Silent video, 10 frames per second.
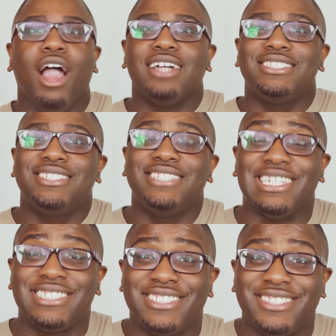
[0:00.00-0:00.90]

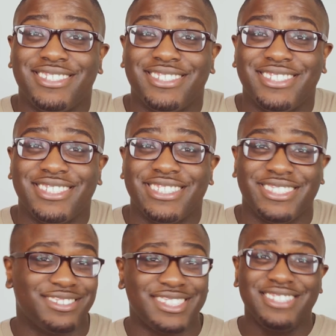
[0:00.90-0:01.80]
Sis,
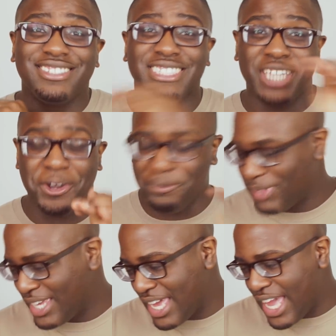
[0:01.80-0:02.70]
no.
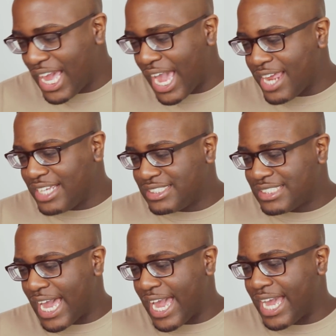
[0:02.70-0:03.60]
And you
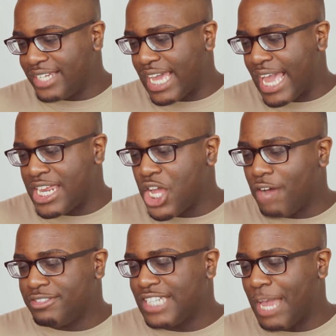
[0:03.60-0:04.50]
said, and he
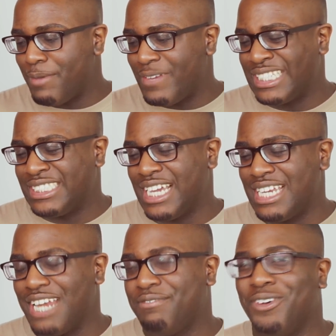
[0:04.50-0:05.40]
often gave me things like
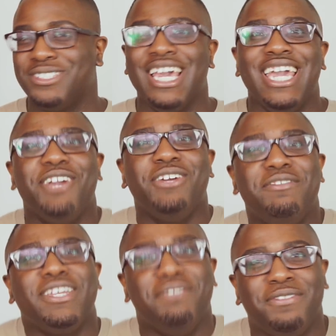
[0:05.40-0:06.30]
second-hand phones. He couldn't
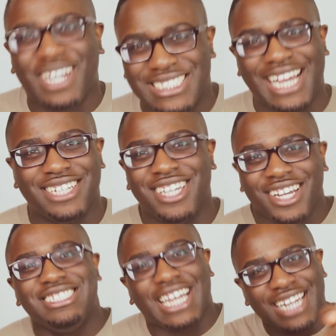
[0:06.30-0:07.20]
even give you first-hand.
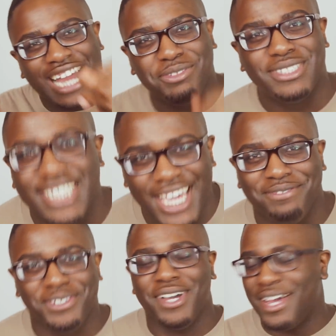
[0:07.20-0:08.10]
Second-hand, what he gave
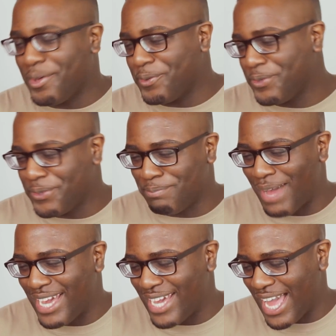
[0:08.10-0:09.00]
you. Oh
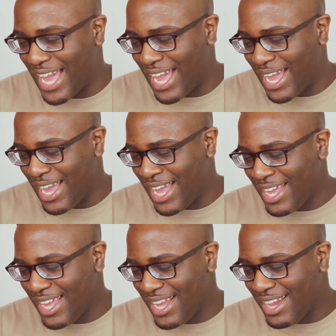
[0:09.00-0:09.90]
my
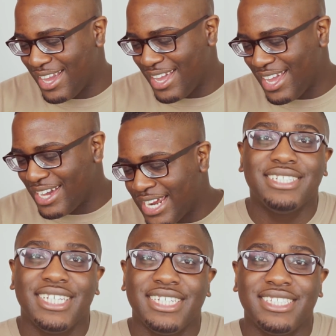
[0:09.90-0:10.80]
God.
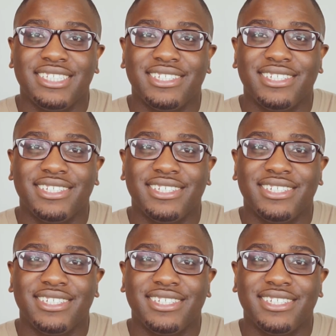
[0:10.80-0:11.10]
Sis,